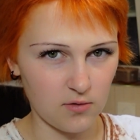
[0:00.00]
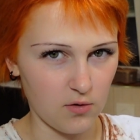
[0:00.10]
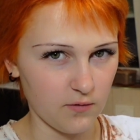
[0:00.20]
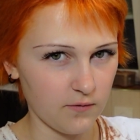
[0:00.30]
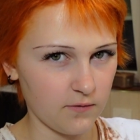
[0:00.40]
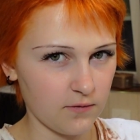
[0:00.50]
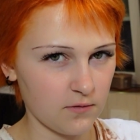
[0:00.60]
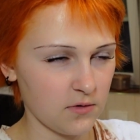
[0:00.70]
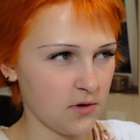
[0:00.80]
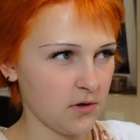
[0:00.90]
of
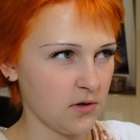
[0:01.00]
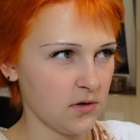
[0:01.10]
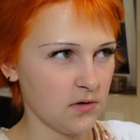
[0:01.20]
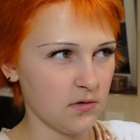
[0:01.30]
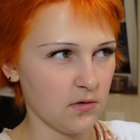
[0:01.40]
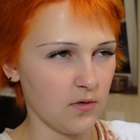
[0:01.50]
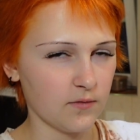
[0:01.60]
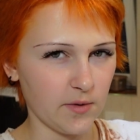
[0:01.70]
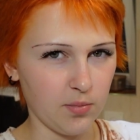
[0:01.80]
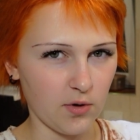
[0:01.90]

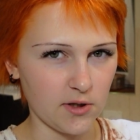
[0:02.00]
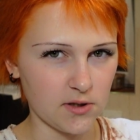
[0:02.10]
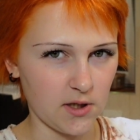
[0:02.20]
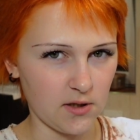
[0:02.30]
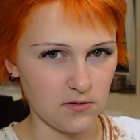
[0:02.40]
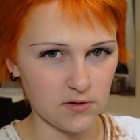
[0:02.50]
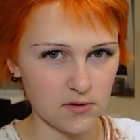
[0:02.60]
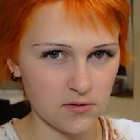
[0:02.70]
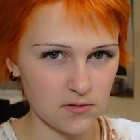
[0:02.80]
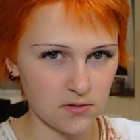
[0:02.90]
the ponytails.